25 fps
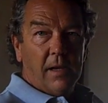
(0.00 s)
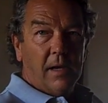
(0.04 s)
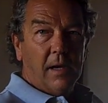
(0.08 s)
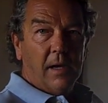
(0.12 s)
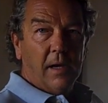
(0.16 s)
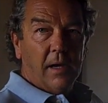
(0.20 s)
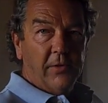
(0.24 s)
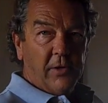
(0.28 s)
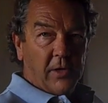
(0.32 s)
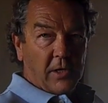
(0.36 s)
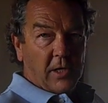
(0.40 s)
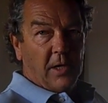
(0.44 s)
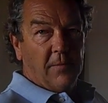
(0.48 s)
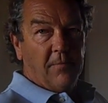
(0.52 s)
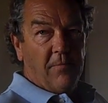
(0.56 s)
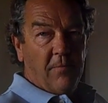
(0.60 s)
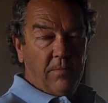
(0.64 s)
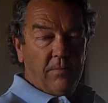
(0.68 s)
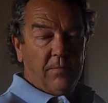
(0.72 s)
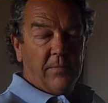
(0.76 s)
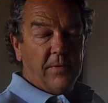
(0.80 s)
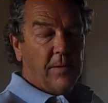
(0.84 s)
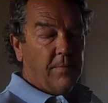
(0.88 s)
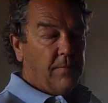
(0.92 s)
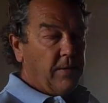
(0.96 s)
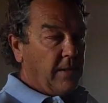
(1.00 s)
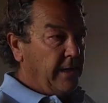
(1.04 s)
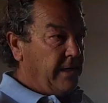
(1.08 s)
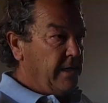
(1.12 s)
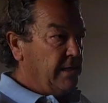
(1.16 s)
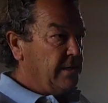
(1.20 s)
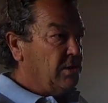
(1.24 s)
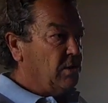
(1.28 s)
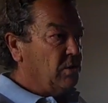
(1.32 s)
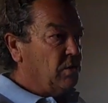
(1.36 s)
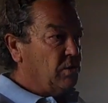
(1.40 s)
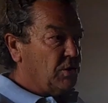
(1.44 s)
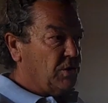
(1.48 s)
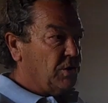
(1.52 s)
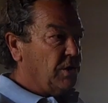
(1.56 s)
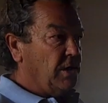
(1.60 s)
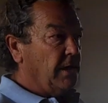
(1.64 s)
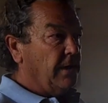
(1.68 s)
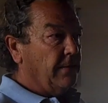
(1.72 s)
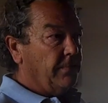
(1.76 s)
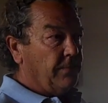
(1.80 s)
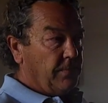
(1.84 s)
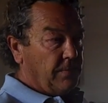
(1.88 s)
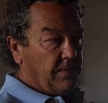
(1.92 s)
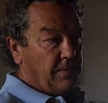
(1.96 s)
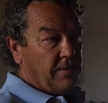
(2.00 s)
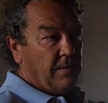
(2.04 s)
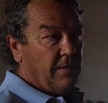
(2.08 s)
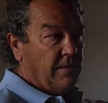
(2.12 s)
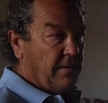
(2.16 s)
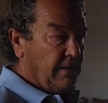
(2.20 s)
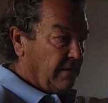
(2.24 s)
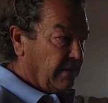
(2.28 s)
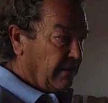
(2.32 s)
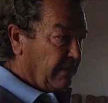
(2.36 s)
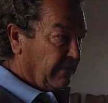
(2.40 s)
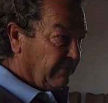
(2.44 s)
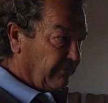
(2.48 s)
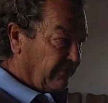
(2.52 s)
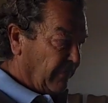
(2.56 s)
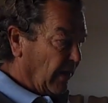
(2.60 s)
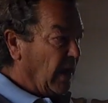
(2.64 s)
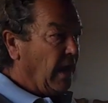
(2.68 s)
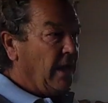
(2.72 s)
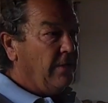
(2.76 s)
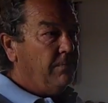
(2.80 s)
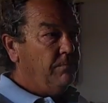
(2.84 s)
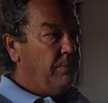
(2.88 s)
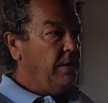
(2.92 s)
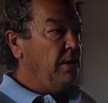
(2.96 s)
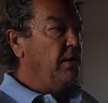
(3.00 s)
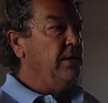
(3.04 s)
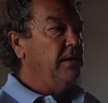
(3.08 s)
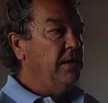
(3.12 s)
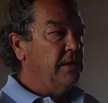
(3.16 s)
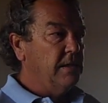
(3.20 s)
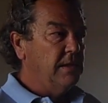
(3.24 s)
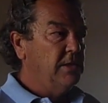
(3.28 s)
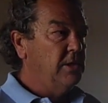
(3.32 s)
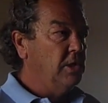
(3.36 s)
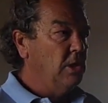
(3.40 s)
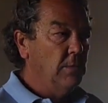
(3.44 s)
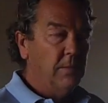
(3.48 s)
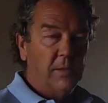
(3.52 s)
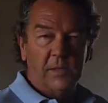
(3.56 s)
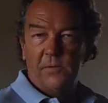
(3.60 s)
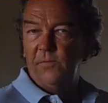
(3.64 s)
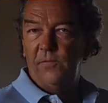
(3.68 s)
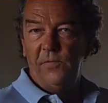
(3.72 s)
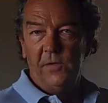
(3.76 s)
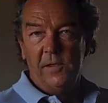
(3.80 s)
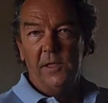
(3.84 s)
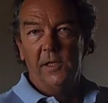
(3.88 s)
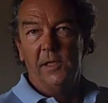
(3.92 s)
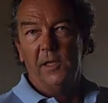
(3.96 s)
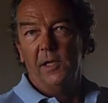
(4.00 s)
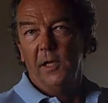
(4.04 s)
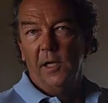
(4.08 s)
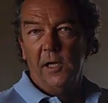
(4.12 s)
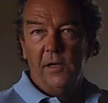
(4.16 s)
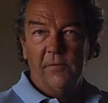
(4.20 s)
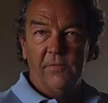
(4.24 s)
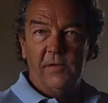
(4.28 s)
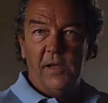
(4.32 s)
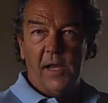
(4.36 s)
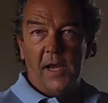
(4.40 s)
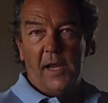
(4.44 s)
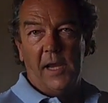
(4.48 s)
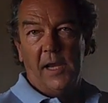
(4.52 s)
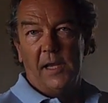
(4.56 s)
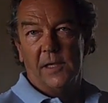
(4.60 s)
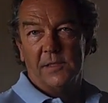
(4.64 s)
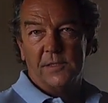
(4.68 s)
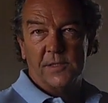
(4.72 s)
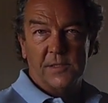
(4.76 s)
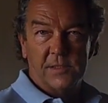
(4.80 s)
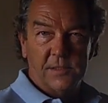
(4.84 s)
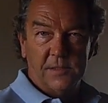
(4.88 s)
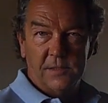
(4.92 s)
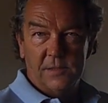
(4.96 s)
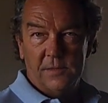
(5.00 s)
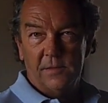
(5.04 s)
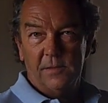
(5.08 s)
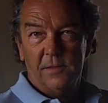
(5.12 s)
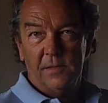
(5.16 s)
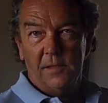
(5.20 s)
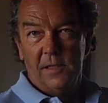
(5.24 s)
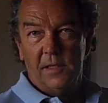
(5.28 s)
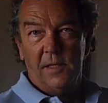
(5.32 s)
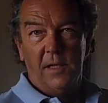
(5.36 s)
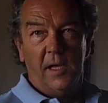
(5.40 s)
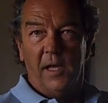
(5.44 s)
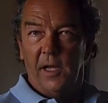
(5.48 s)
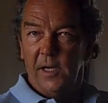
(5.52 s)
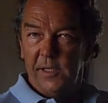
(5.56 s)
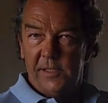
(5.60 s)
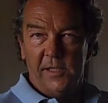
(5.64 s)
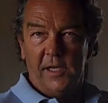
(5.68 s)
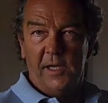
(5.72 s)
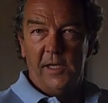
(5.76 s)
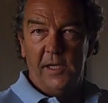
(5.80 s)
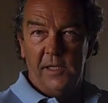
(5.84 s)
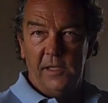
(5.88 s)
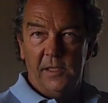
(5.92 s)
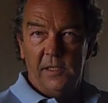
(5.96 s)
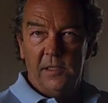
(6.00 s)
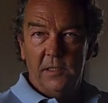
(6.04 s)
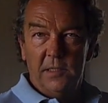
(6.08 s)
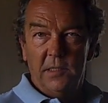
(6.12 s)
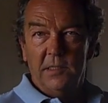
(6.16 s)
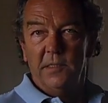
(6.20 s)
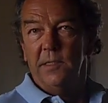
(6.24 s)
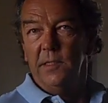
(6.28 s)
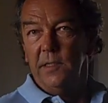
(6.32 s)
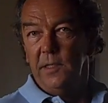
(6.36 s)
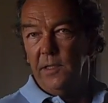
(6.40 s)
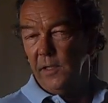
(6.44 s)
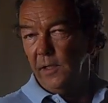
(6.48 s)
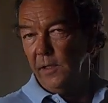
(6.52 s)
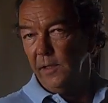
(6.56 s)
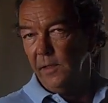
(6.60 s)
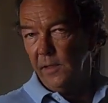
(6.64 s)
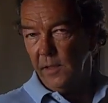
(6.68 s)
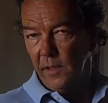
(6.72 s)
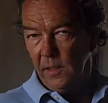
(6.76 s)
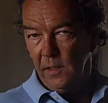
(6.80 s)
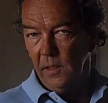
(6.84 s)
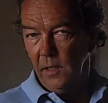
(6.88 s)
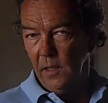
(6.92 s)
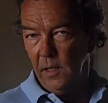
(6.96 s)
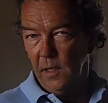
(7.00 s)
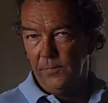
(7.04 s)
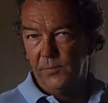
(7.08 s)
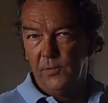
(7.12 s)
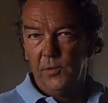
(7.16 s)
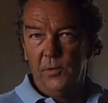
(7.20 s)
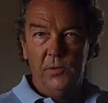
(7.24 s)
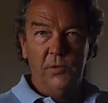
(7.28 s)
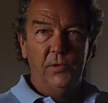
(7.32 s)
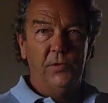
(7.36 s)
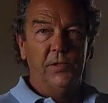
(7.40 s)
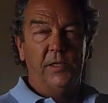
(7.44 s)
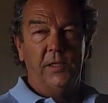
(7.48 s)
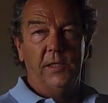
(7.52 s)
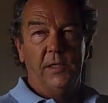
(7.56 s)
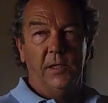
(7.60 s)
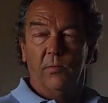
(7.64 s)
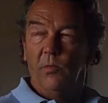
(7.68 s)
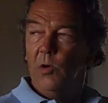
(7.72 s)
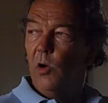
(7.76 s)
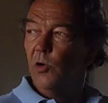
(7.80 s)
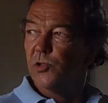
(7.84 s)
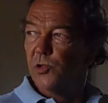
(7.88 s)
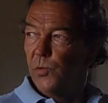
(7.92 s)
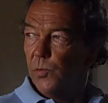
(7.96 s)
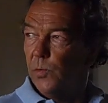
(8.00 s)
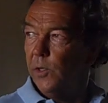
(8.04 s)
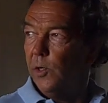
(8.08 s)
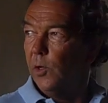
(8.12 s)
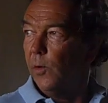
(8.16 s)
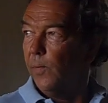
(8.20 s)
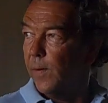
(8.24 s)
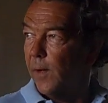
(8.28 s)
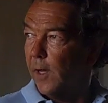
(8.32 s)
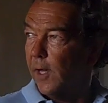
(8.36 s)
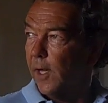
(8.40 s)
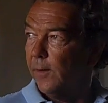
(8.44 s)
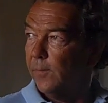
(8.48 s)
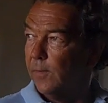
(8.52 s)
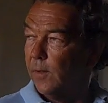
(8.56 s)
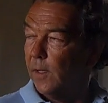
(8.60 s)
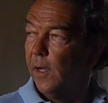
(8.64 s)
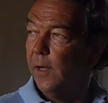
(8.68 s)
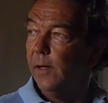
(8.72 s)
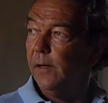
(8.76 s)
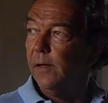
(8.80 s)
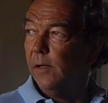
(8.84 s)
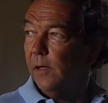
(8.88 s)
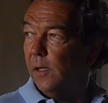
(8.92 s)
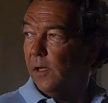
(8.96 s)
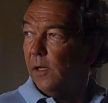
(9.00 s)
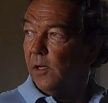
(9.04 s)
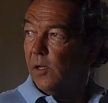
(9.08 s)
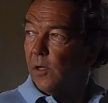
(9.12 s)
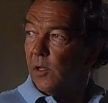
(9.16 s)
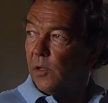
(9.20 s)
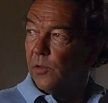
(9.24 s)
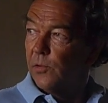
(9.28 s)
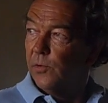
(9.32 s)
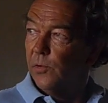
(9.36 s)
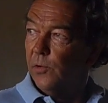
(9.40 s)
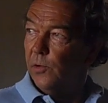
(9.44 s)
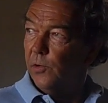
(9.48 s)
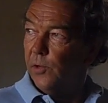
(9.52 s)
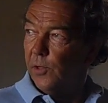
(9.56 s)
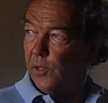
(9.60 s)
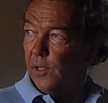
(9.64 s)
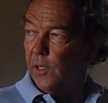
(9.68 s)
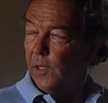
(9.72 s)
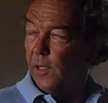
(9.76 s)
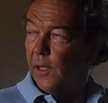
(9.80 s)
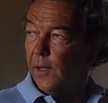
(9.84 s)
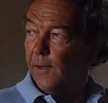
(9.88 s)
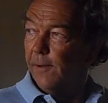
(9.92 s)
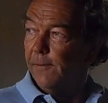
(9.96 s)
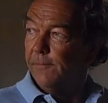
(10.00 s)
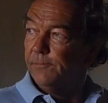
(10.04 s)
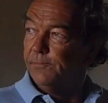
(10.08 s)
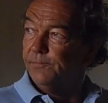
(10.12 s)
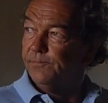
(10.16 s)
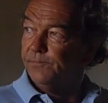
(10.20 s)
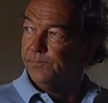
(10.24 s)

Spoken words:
They're planning to ship 5 billion cubic feet of gas a day up through the Rosarito pipeline, through the